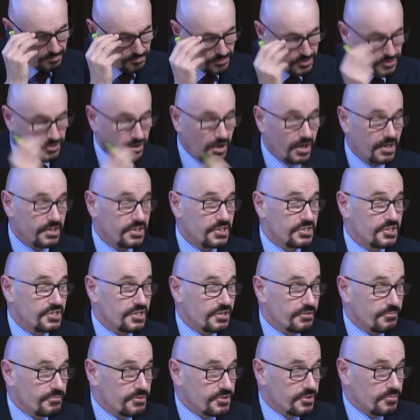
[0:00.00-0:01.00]
try and
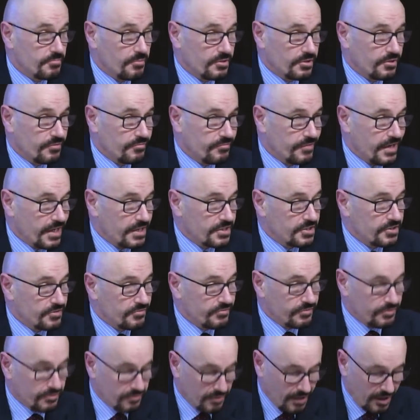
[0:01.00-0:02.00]
distinguish them on the facts
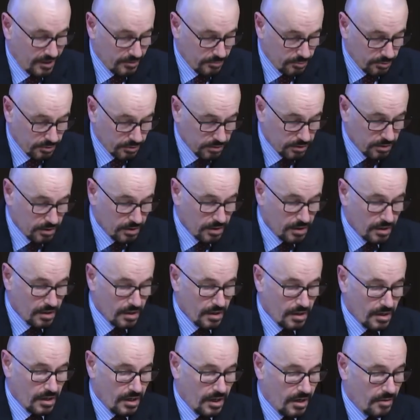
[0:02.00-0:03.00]
if you're able,
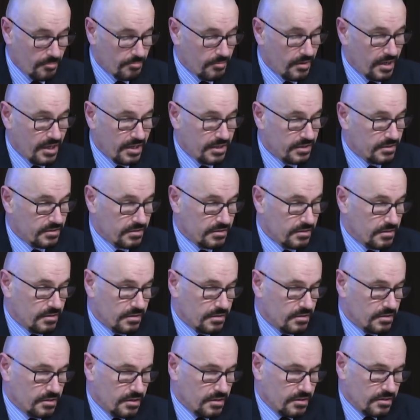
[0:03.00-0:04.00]
and
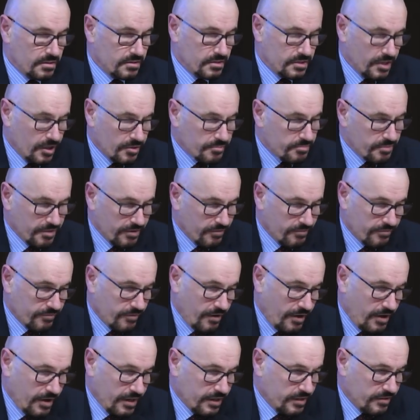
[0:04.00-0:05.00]
don't be
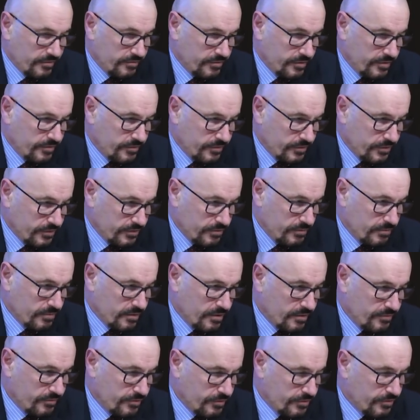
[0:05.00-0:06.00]
afraid if you
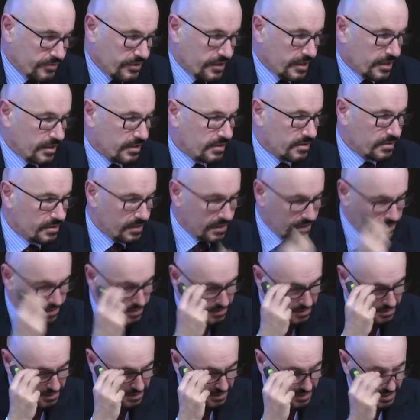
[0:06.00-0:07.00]
think
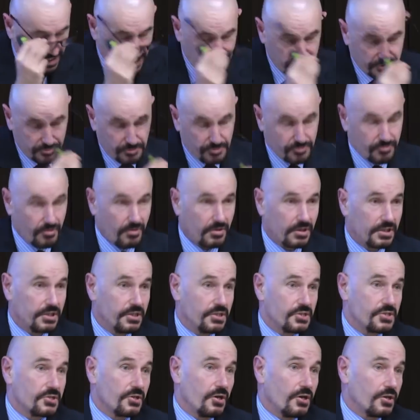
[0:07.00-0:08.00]
that a case was wrongly
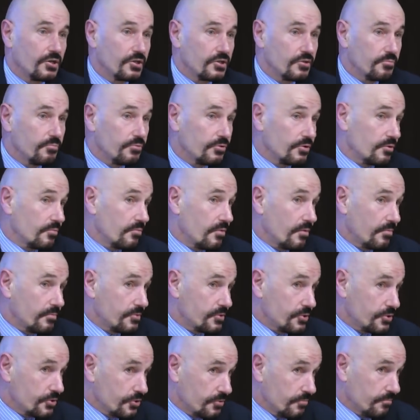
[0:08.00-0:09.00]
decided to put the
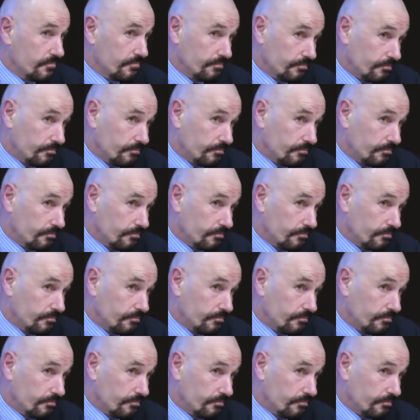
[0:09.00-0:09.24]
proposition.